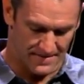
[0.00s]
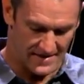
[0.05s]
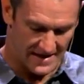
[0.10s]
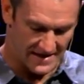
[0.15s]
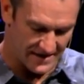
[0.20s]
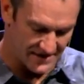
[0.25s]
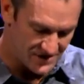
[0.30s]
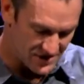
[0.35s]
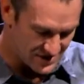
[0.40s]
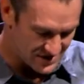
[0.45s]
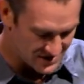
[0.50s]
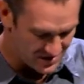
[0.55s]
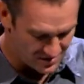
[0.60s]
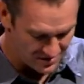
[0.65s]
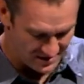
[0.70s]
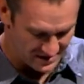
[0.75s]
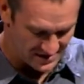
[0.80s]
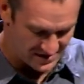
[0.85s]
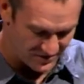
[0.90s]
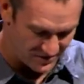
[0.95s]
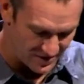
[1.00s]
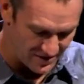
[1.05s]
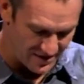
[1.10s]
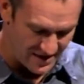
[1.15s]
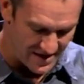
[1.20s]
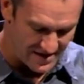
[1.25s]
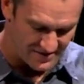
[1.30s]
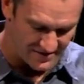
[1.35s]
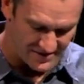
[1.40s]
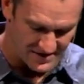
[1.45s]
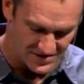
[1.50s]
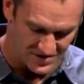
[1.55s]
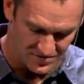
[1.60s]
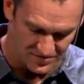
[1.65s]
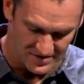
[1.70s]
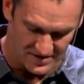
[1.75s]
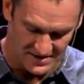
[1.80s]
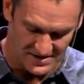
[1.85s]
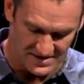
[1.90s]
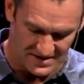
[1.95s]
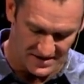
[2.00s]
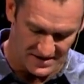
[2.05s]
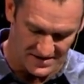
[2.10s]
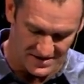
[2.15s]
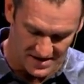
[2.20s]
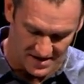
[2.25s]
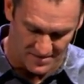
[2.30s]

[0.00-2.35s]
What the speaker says: And I just know this, for a lot of us, risk is